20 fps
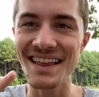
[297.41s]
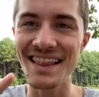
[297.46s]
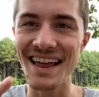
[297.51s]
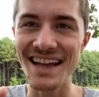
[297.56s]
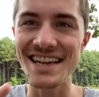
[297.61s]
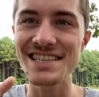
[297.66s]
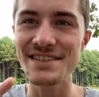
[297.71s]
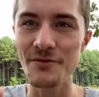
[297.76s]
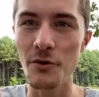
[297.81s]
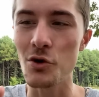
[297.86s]
that
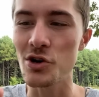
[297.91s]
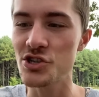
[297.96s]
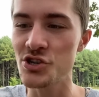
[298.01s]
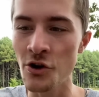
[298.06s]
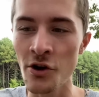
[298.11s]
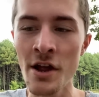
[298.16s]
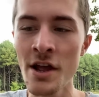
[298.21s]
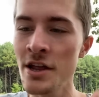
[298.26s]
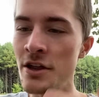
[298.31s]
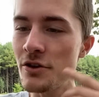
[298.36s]
is for
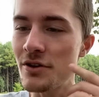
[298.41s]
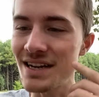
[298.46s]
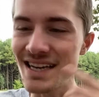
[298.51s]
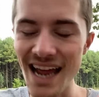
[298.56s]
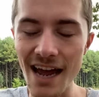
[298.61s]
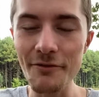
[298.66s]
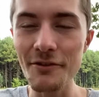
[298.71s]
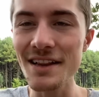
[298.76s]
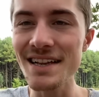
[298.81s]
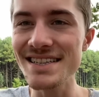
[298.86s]
sure. You can
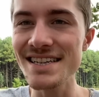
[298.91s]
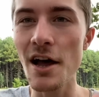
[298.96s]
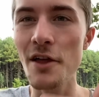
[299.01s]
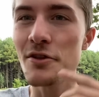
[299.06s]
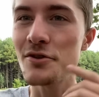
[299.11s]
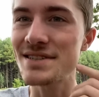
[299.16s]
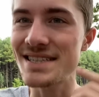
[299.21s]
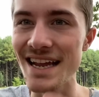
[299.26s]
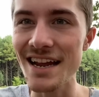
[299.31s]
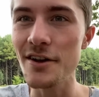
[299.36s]
definitely tell
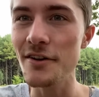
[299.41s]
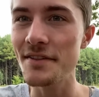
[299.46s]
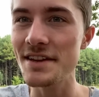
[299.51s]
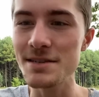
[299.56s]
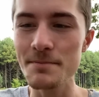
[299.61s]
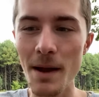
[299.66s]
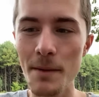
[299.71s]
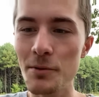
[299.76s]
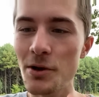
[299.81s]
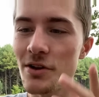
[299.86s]
there's ink on this
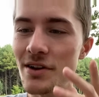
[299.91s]
paper.